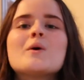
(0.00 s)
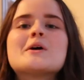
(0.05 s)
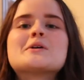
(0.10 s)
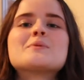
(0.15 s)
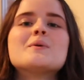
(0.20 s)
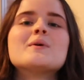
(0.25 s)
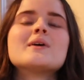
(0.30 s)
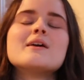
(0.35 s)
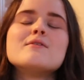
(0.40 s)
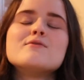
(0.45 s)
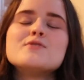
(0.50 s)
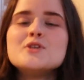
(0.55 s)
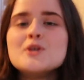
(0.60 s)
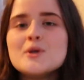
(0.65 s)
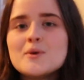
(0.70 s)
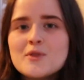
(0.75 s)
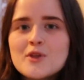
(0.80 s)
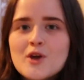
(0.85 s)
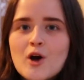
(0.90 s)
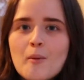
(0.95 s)
which will give
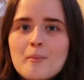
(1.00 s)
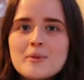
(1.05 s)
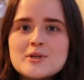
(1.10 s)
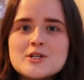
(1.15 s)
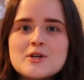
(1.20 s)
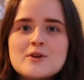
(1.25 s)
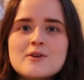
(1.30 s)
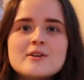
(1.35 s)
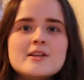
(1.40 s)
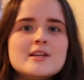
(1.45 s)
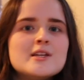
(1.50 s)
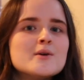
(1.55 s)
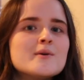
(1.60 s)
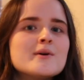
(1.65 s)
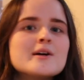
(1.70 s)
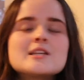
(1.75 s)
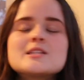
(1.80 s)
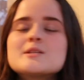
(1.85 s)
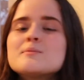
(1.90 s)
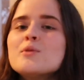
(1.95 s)
you the opportunity to
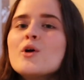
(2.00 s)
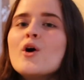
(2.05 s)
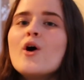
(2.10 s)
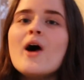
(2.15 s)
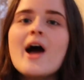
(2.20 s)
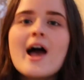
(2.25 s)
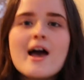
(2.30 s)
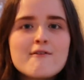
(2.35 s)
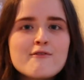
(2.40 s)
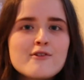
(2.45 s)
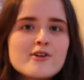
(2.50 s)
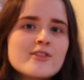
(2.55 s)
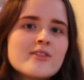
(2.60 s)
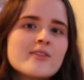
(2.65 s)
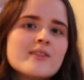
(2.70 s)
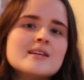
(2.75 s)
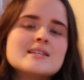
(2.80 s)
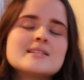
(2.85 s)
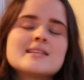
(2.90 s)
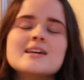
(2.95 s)
explore
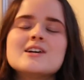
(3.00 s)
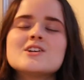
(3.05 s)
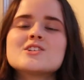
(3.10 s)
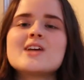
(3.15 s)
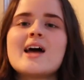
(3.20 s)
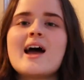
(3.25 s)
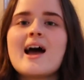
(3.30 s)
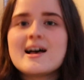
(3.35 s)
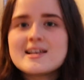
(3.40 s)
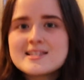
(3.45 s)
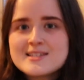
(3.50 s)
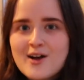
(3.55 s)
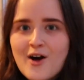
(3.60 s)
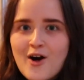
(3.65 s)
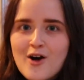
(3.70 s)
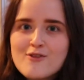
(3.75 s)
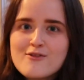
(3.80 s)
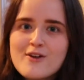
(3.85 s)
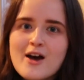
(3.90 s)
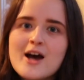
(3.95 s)
everything that Skillshare has to
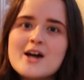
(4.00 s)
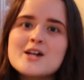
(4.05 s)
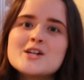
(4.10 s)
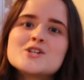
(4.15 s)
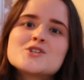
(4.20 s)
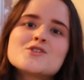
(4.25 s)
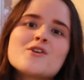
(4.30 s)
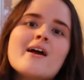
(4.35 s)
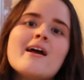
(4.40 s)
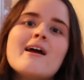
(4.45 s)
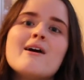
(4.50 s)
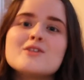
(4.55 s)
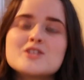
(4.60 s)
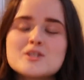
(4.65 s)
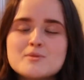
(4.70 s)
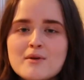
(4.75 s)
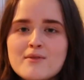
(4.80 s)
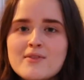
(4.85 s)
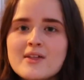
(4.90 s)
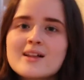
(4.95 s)
offer and try out
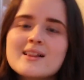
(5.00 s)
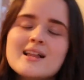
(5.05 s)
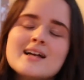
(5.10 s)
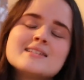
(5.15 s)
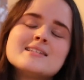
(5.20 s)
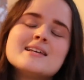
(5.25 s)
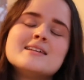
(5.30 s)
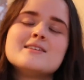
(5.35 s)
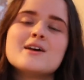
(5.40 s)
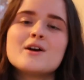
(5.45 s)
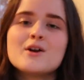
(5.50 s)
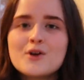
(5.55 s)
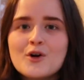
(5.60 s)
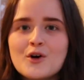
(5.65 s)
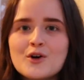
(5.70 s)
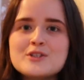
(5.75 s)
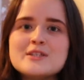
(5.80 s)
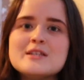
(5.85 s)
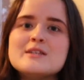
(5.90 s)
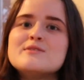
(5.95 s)
some of the classes and
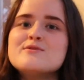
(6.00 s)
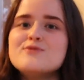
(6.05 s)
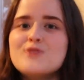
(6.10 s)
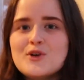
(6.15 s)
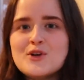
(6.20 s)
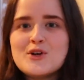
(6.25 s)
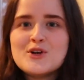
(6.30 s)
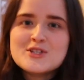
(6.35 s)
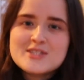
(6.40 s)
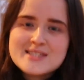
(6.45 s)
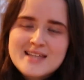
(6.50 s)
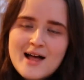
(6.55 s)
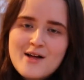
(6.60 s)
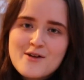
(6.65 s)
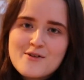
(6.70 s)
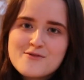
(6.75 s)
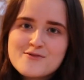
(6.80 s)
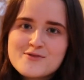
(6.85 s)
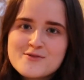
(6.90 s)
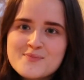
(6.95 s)
courses for
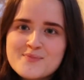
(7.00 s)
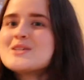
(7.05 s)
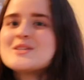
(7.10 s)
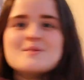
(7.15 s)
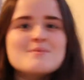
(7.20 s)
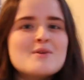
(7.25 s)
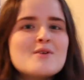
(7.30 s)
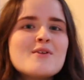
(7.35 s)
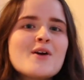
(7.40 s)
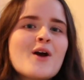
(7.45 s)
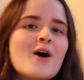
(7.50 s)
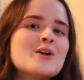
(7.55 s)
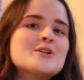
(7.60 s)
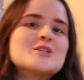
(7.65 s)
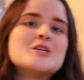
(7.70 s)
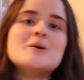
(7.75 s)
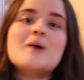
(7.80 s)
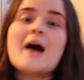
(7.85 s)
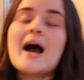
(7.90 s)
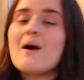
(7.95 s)
yourself. So moving on
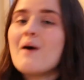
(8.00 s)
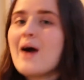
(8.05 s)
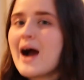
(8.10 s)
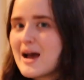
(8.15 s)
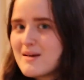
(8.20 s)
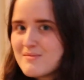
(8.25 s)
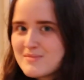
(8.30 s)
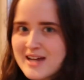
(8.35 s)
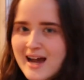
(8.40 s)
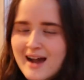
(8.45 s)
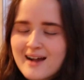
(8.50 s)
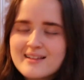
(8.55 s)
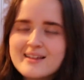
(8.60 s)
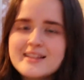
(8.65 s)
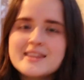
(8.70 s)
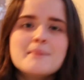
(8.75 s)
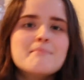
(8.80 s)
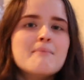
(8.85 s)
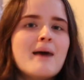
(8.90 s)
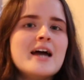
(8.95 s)
to how I'm
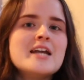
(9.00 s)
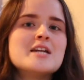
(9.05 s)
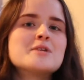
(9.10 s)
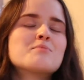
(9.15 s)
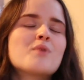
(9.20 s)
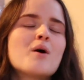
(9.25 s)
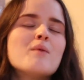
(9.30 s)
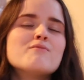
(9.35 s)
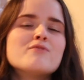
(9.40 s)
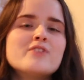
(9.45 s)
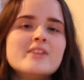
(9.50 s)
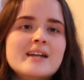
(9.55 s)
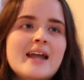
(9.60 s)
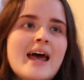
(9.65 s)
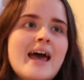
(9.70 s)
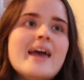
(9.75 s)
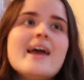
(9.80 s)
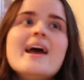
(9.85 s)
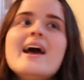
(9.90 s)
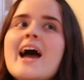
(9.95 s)
tackling the mind prompt for the
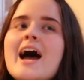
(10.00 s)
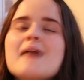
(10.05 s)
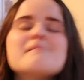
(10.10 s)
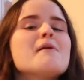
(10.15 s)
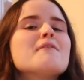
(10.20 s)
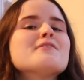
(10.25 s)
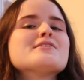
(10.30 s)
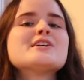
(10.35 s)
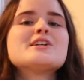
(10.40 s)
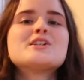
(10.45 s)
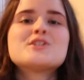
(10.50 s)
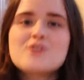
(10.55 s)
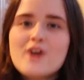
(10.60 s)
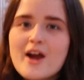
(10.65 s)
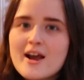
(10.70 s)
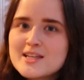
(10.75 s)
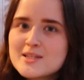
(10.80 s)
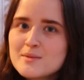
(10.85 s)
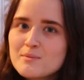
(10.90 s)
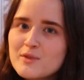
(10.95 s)
day, I'm obviously
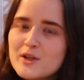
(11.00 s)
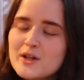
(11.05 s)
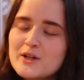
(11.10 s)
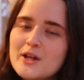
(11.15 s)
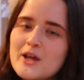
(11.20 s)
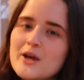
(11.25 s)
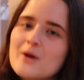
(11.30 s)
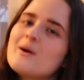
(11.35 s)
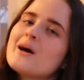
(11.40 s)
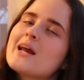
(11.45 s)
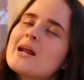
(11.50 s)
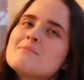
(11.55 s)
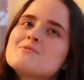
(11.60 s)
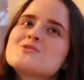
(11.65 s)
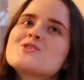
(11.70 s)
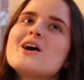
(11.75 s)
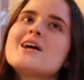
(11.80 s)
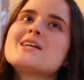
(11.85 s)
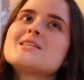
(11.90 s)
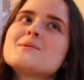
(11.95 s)
trying something new, and I'm
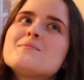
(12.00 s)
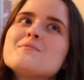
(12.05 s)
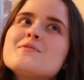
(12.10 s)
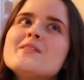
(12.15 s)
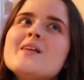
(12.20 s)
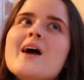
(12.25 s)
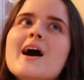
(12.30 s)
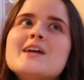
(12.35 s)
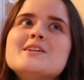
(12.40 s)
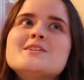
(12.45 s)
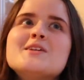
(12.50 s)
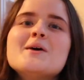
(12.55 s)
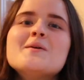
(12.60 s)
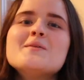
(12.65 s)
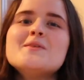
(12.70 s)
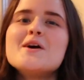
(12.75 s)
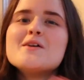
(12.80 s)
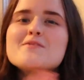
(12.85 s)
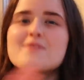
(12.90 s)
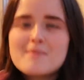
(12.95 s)
trying something that I
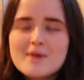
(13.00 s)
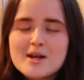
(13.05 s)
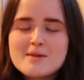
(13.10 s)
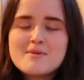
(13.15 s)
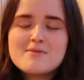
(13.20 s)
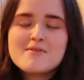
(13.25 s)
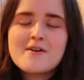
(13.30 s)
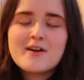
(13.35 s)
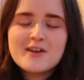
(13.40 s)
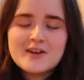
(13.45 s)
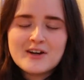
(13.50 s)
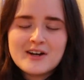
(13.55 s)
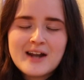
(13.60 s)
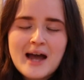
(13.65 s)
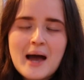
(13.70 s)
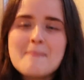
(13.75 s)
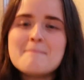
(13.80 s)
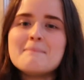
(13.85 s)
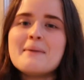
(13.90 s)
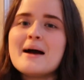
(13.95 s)
don't know if I'm going to be very good
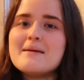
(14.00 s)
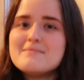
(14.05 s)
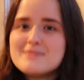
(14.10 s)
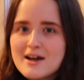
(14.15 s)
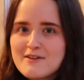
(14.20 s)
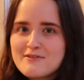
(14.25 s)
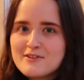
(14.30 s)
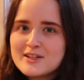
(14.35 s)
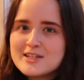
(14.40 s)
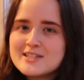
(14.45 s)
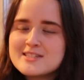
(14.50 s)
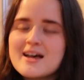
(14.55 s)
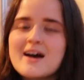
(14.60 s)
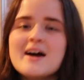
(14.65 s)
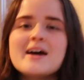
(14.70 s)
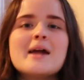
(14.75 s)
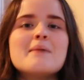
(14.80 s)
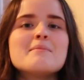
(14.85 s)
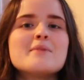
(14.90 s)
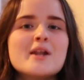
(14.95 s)
at. I'm definitely
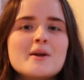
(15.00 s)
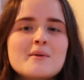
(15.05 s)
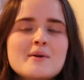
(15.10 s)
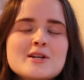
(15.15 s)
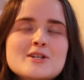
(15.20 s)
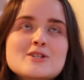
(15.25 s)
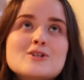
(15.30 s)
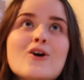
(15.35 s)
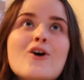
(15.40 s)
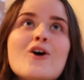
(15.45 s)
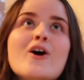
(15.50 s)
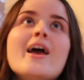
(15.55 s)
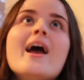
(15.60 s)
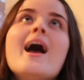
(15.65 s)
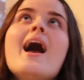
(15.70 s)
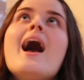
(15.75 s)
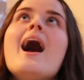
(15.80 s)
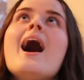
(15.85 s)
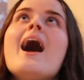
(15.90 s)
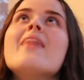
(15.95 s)
certain I'm going to enjoy,
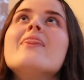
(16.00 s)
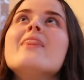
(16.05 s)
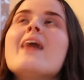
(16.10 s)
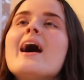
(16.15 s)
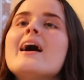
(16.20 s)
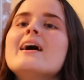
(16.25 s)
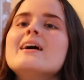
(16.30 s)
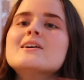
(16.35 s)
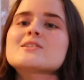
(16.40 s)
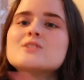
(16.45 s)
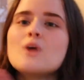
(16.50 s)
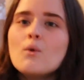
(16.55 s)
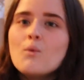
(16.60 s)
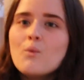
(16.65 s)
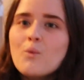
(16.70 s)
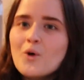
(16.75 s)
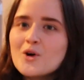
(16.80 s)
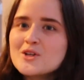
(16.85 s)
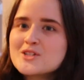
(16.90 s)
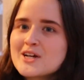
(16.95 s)
and that is
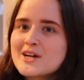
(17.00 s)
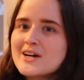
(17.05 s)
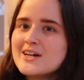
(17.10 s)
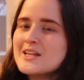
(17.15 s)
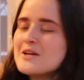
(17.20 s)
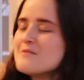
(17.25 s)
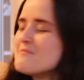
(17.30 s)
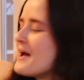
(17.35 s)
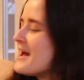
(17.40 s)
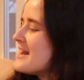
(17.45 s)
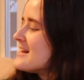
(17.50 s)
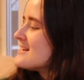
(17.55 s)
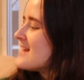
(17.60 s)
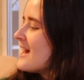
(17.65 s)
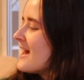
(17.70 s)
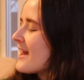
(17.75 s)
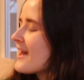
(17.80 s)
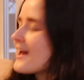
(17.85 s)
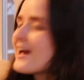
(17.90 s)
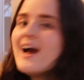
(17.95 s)
watercolor
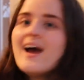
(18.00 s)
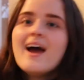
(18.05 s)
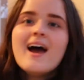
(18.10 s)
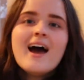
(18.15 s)
painting.